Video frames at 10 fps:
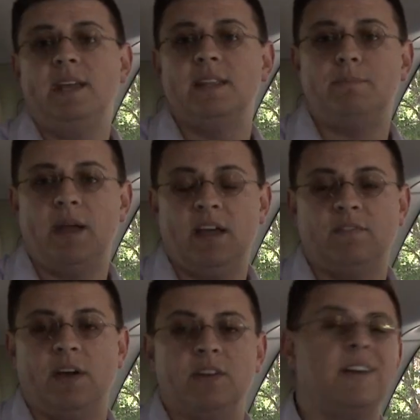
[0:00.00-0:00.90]
in the
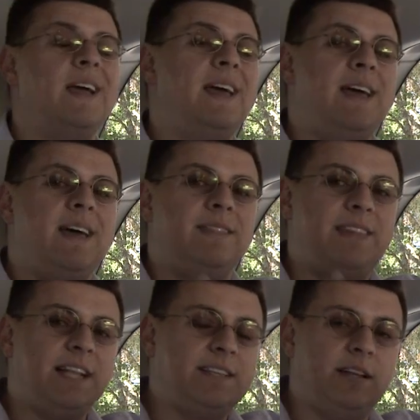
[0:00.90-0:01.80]
Pathfinder.
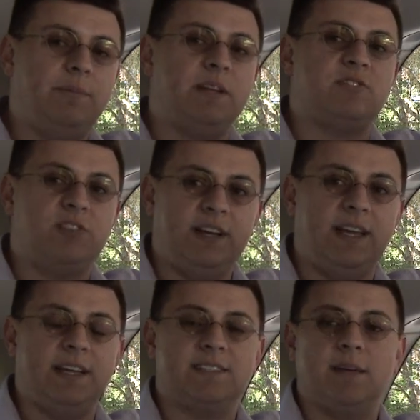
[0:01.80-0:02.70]
That's a little bit
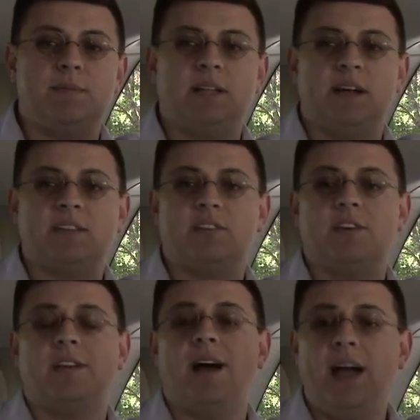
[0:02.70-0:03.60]
tricky in something like the
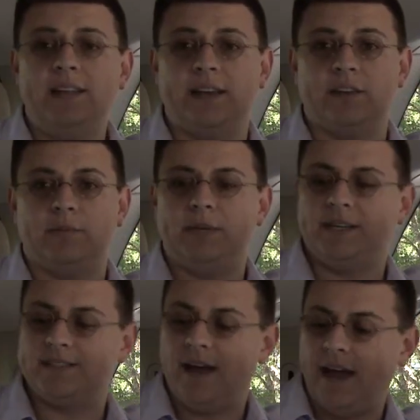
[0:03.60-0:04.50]
Toyota Highlander
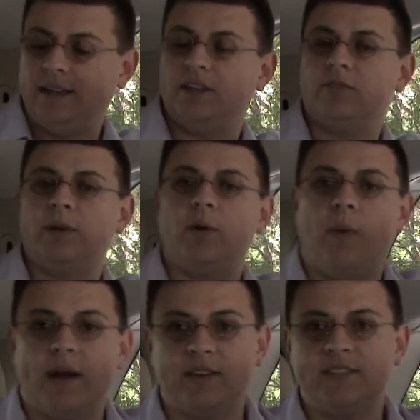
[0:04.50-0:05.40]
because the Highlander
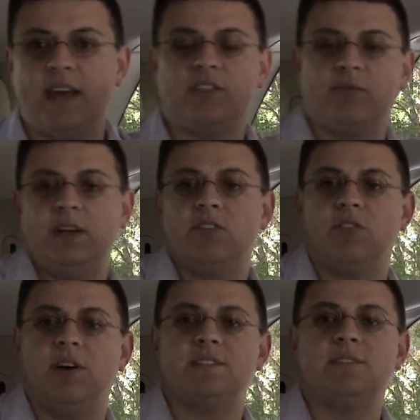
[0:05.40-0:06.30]
requires that
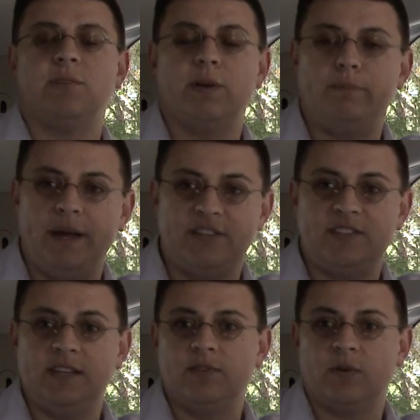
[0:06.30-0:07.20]
3-across rear bench
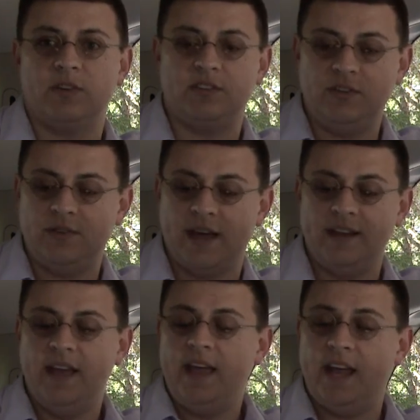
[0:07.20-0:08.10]
seat in order to do that,
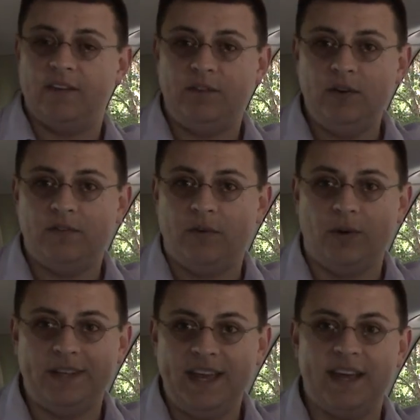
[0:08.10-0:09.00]
and if you
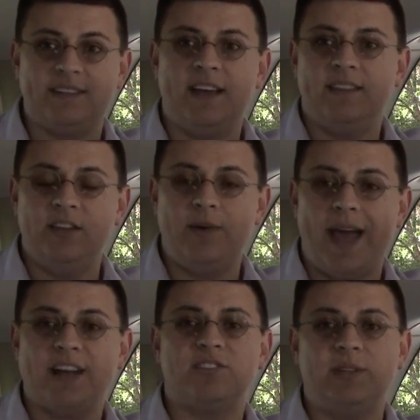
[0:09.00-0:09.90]
fold it, then you
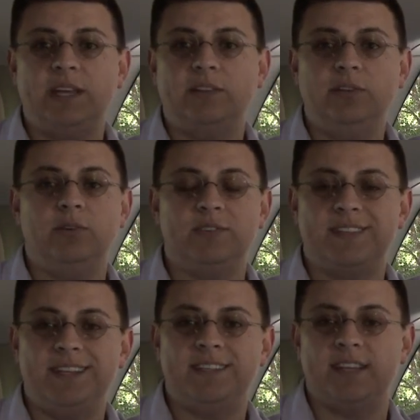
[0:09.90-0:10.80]
actually lose
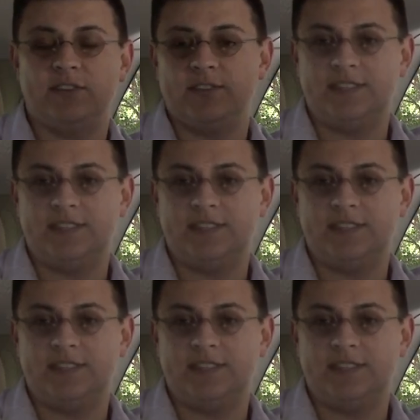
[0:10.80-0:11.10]
the center